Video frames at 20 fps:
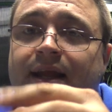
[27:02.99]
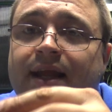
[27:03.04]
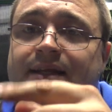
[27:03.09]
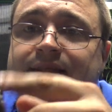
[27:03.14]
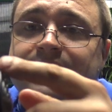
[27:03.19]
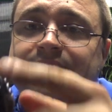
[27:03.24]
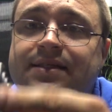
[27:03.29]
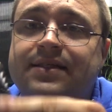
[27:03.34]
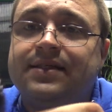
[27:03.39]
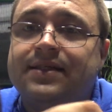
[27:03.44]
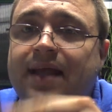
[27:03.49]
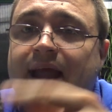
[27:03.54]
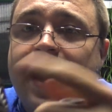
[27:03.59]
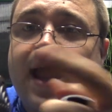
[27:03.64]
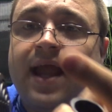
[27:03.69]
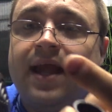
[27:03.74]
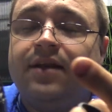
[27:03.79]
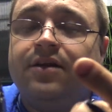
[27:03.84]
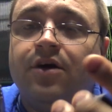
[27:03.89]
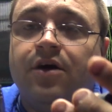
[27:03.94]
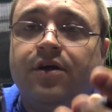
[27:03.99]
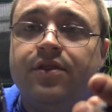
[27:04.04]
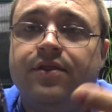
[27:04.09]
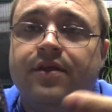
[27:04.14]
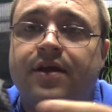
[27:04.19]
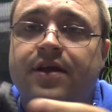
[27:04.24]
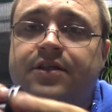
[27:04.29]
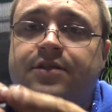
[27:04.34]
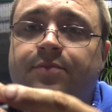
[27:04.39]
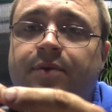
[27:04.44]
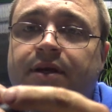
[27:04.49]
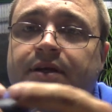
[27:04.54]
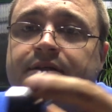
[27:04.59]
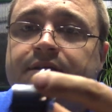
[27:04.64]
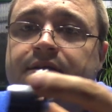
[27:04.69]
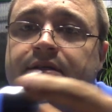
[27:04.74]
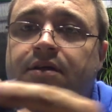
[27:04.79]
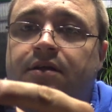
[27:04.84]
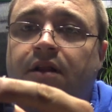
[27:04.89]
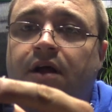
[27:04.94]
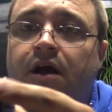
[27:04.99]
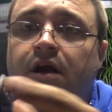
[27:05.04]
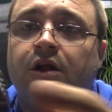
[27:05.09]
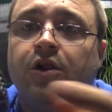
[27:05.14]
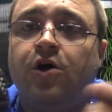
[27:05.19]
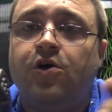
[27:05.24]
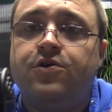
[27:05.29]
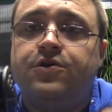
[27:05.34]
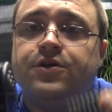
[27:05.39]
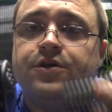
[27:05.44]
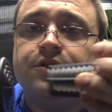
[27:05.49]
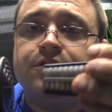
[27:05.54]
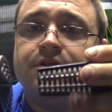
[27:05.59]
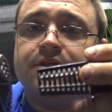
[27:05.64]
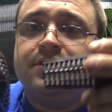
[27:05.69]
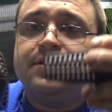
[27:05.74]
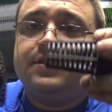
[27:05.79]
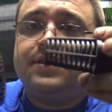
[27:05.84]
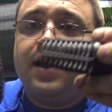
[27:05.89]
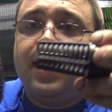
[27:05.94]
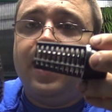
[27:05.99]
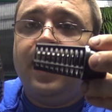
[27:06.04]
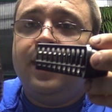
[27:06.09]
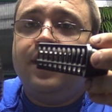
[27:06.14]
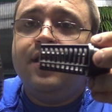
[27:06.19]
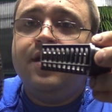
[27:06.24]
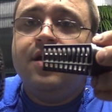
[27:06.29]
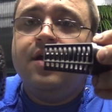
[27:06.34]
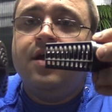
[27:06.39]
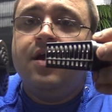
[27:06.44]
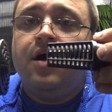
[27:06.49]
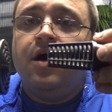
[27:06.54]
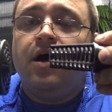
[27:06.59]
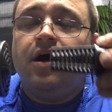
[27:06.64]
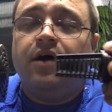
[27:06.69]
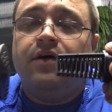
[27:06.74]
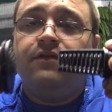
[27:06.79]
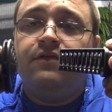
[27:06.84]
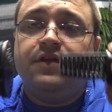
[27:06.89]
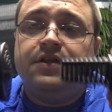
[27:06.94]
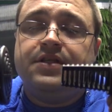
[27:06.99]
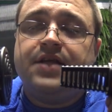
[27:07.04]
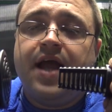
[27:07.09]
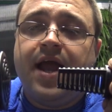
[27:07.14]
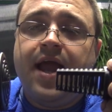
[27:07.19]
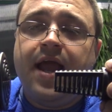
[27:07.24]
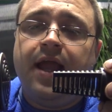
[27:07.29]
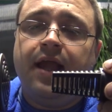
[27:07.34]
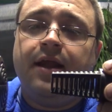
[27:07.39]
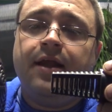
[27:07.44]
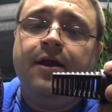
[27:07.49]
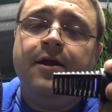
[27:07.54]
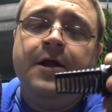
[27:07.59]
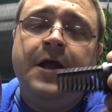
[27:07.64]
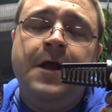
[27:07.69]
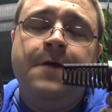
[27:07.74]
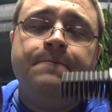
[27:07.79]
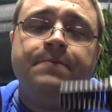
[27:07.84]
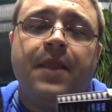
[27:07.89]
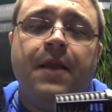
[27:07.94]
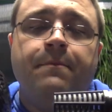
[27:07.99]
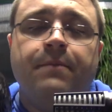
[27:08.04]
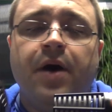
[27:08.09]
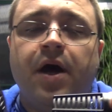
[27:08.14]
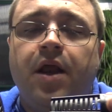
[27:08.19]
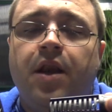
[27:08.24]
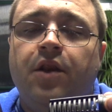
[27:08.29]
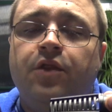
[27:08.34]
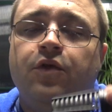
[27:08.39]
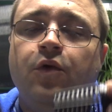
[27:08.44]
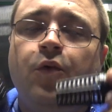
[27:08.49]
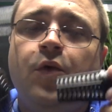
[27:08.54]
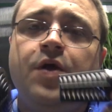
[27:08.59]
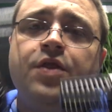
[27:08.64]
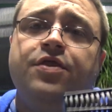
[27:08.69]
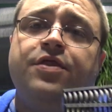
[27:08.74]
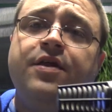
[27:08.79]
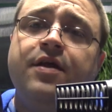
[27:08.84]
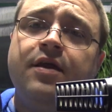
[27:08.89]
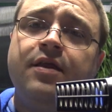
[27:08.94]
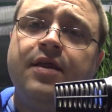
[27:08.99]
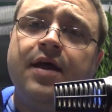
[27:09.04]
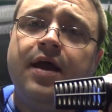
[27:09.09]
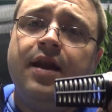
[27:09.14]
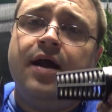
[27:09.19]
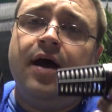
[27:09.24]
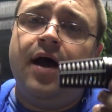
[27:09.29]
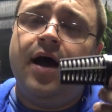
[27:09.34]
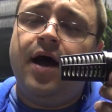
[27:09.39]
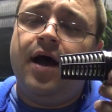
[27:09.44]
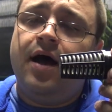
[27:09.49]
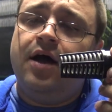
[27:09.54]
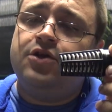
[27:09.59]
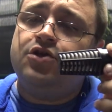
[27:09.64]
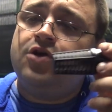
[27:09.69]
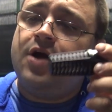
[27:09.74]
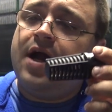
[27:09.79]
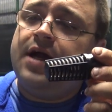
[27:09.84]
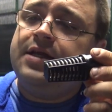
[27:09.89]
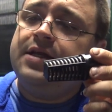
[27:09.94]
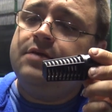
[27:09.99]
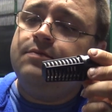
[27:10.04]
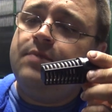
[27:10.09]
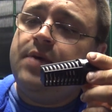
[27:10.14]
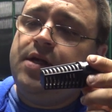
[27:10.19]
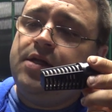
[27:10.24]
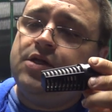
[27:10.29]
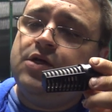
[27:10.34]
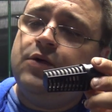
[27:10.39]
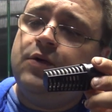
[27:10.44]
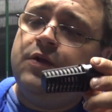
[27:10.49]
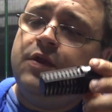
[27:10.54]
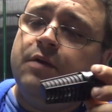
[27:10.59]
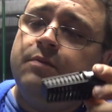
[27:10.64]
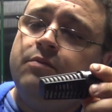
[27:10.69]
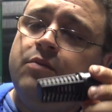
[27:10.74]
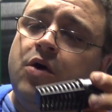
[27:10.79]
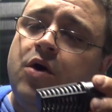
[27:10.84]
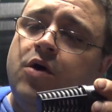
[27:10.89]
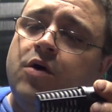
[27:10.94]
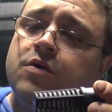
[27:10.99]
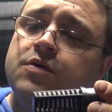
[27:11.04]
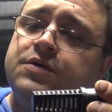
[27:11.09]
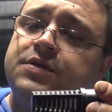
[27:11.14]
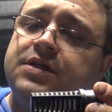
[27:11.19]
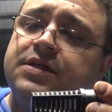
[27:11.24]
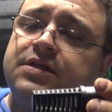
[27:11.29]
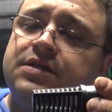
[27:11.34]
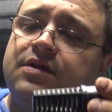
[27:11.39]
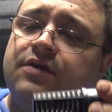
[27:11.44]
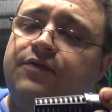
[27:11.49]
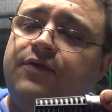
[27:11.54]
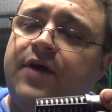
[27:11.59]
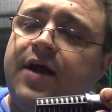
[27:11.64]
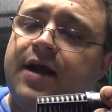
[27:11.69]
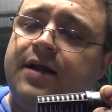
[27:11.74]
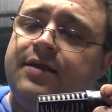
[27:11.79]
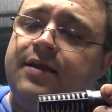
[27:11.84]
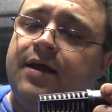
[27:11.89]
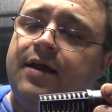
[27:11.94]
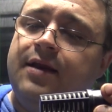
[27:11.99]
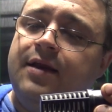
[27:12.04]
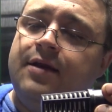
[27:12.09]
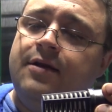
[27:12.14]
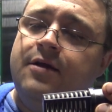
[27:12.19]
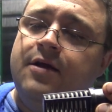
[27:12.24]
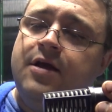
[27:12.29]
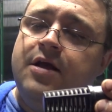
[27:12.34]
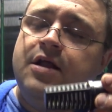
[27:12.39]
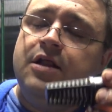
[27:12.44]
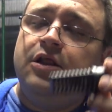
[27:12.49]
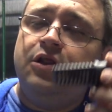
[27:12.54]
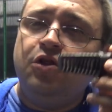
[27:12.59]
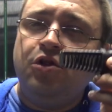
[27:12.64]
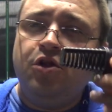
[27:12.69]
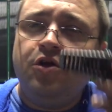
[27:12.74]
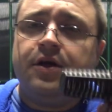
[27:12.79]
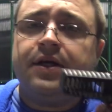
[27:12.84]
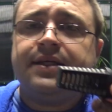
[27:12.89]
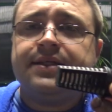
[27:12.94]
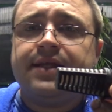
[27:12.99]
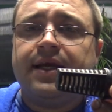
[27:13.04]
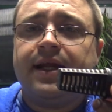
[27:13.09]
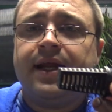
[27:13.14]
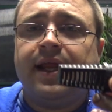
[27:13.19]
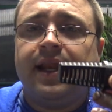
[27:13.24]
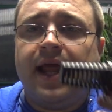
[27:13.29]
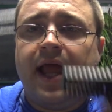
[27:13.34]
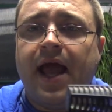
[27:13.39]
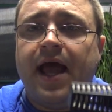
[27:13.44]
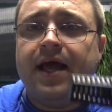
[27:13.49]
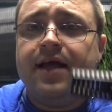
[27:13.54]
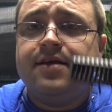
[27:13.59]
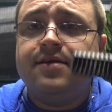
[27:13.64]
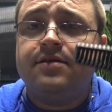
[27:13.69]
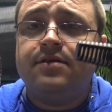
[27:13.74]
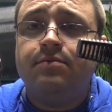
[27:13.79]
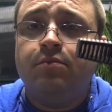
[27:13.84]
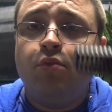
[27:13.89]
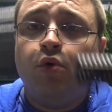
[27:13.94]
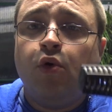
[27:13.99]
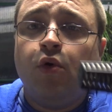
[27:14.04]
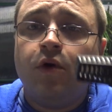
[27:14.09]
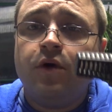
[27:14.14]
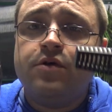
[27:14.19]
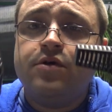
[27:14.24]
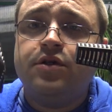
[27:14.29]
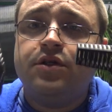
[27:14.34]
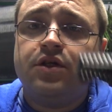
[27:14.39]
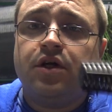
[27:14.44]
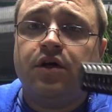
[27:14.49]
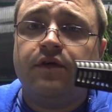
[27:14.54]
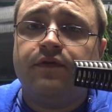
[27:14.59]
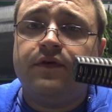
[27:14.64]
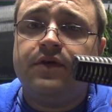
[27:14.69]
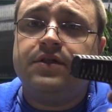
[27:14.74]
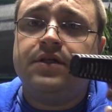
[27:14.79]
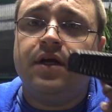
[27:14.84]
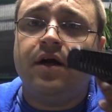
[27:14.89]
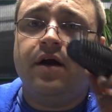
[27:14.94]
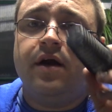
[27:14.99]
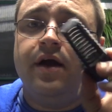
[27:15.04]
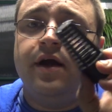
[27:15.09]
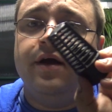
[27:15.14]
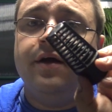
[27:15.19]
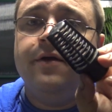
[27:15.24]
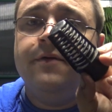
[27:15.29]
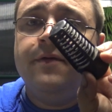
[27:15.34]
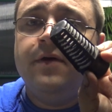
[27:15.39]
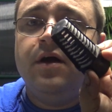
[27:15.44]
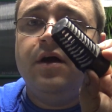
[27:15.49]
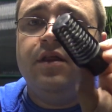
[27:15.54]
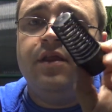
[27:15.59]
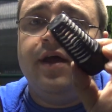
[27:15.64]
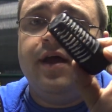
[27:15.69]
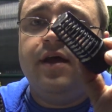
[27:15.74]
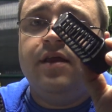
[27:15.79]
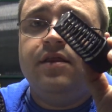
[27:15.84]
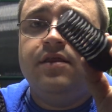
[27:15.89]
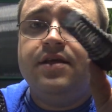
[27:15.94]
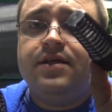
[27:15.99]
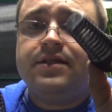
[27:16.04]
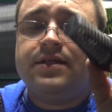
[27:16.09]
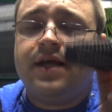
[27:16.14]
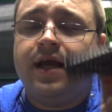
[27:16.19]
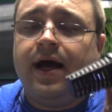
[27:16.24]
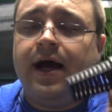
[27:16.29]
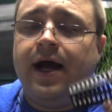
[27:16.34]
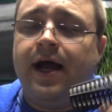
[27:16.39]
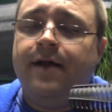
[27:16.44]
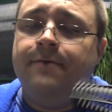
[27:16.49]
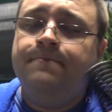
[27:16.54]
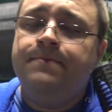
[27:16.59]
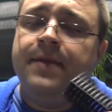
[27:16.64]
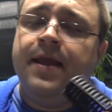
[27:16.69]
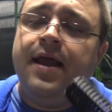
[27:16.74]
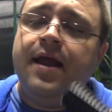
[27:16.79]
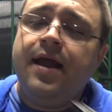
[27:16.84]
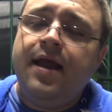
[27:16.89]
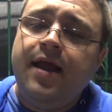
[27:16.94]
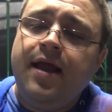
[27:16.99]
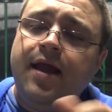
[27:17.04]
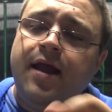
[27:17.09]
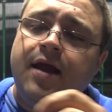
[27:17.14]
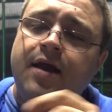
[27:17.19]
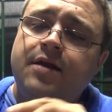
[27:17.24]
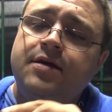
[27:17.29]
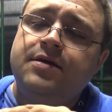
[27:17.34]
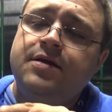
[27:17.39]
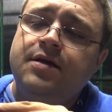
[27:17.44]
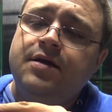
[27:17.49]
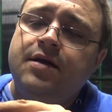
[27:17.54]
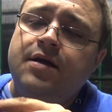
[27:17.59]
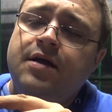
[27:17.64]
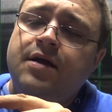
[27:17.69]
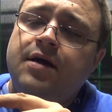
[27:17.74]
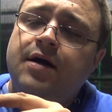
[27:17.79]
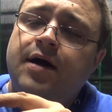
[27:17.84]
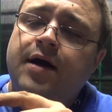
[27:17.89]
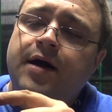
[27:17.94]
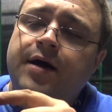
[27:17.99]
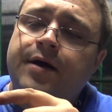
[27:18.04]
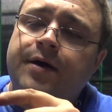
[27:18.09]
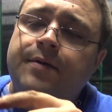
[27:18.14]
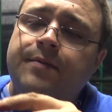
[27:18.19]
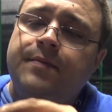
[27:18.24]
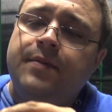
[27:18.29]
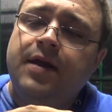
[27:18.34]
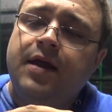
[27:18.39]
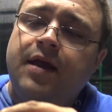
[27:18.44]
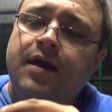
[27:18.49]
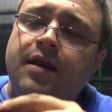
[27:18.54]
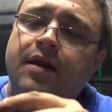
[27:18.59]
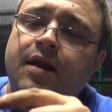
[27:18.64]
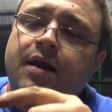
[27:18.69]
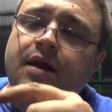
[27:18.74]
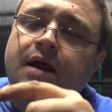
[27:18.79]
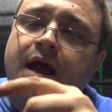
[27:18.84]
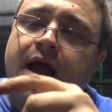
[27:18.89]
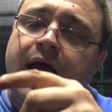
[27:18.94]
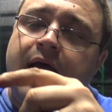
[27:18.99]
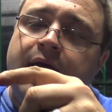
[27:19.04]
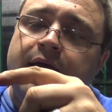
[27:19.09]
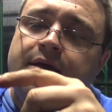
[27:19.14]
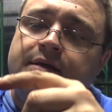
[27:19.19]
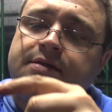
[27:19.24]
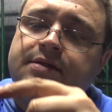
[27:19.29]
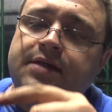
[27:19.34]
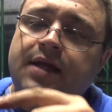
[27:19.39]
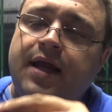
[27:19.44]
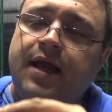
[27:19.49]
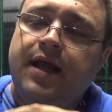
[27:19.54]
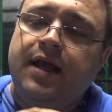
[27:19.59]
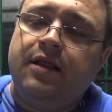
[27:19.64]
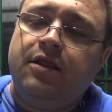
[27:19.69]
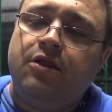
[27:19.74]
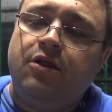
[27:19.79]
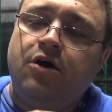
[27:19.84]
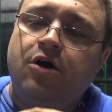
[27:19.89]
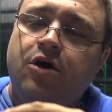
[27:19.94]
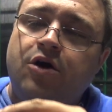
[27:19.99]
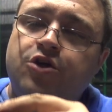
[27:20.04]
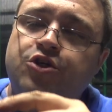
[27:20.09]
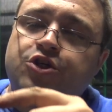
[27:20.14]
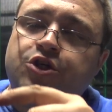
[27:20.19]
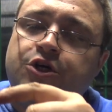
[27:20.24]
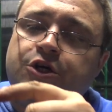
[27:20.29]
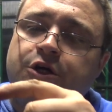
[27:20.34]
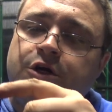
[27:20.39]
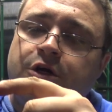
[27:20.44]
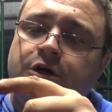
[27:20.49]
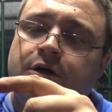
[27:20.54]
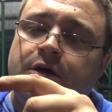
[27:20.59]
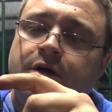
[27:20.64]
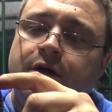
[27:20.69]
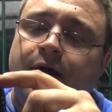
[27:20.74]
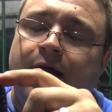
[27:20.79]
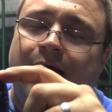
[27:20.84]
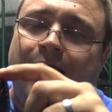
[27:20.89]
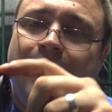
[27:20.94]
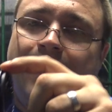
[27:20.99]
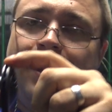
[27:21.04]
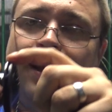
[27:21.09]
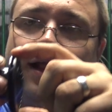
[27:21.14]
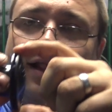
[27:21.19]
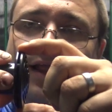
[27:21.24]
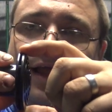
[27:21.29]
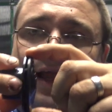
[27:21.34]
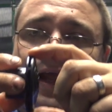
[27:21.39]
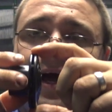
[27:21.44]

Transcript: get snagged on this because it's a lot closer to the side of the tank. But the one thing that uh, attracted me to it the most is the fact that it looks like it has more surface area than this guy. And um, it has a larger uh, like